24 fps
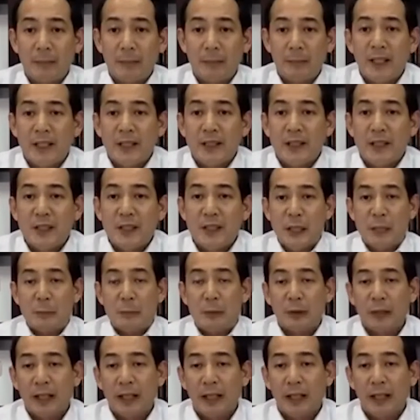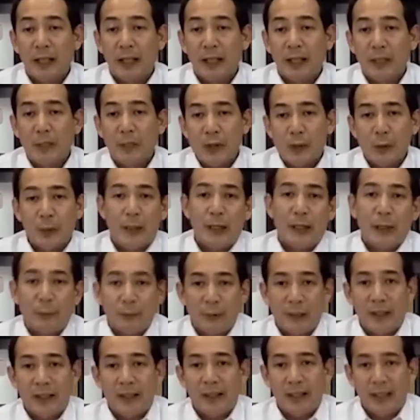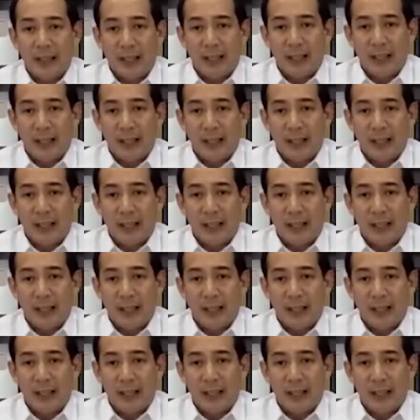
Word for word: judge mo na. Disqualified ka na.